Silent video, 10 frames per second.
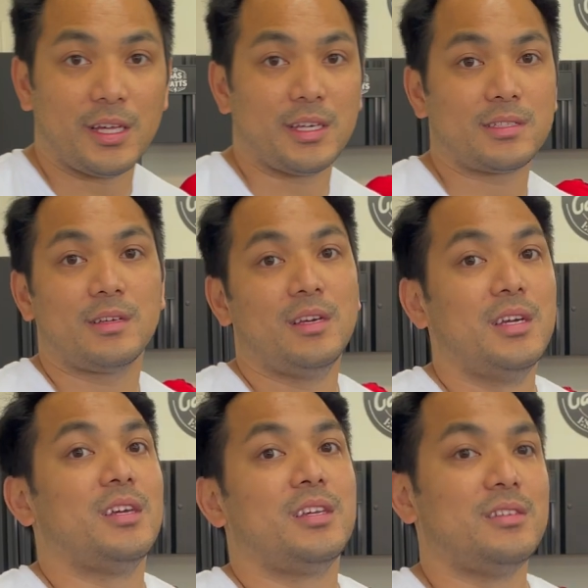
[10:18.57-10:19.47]
Like
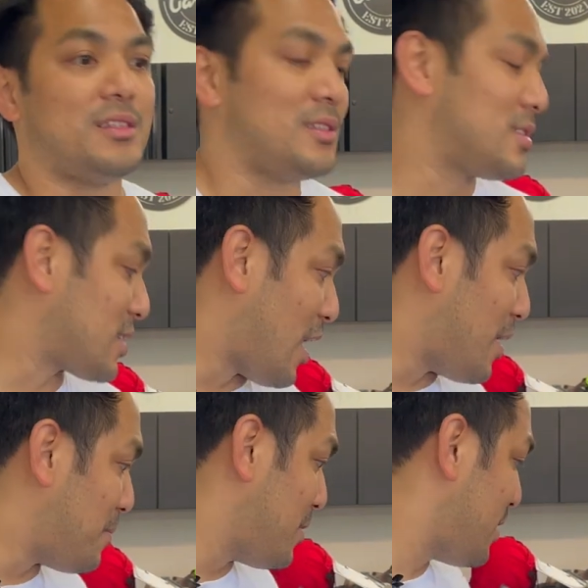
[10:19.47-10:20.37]
you need to
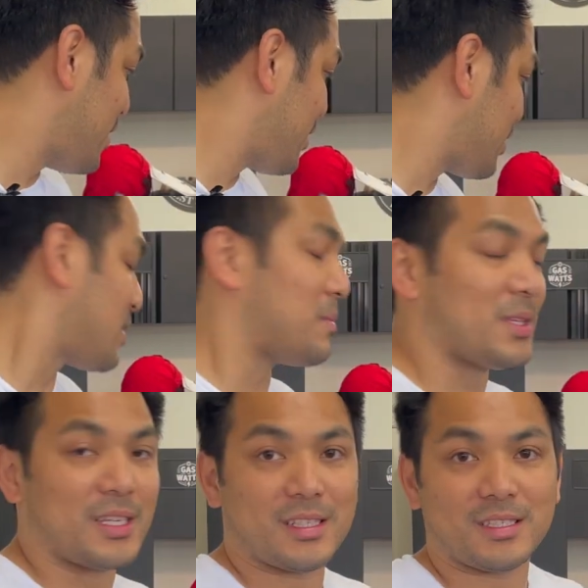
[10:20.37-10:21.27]
stop,
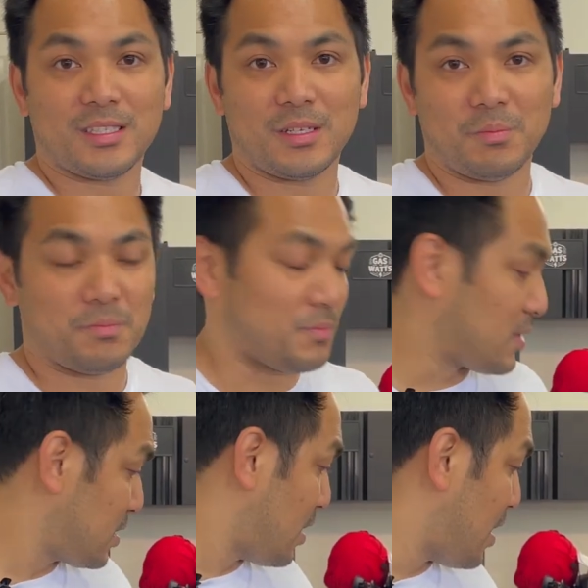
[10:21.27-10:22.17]
something gets in the
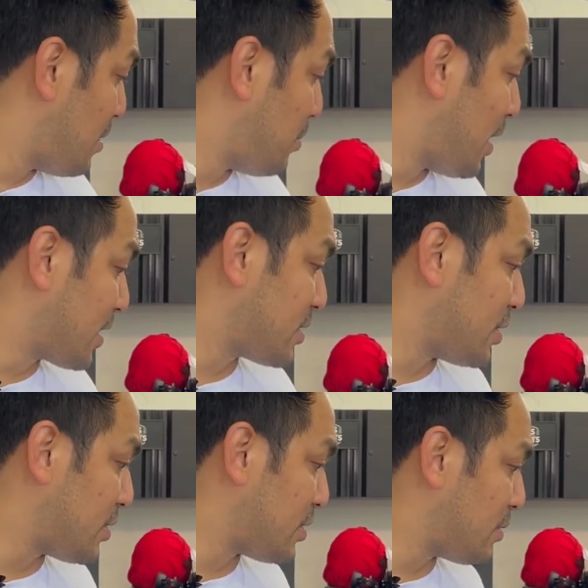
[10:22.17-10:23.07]
blocks
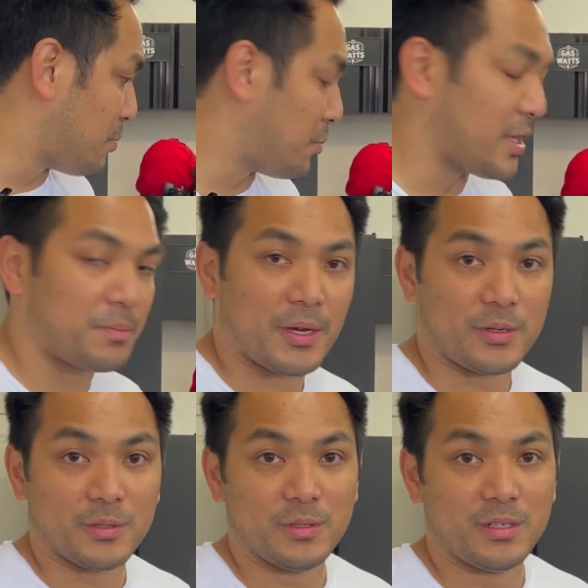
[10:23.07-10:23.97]
your brake
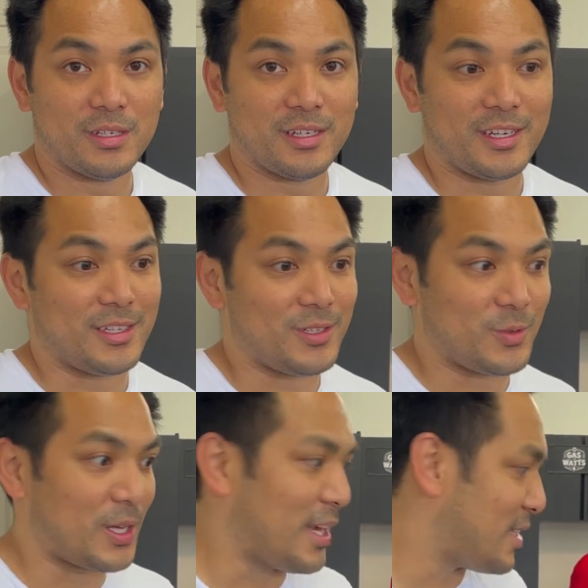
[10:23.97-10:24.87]
pedal, and
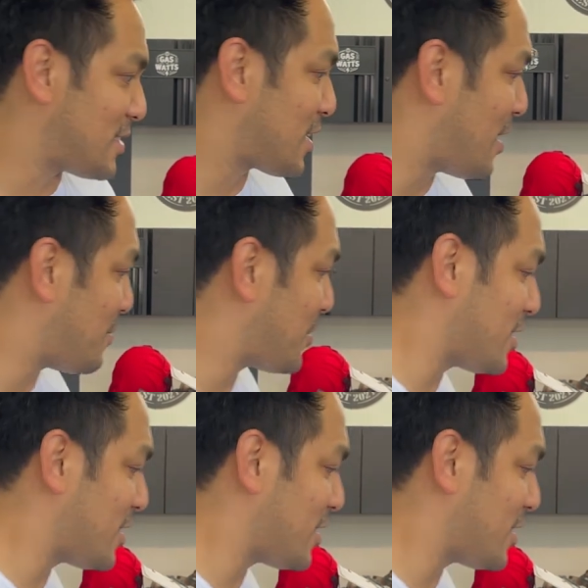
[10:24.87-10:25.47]
you can't stop.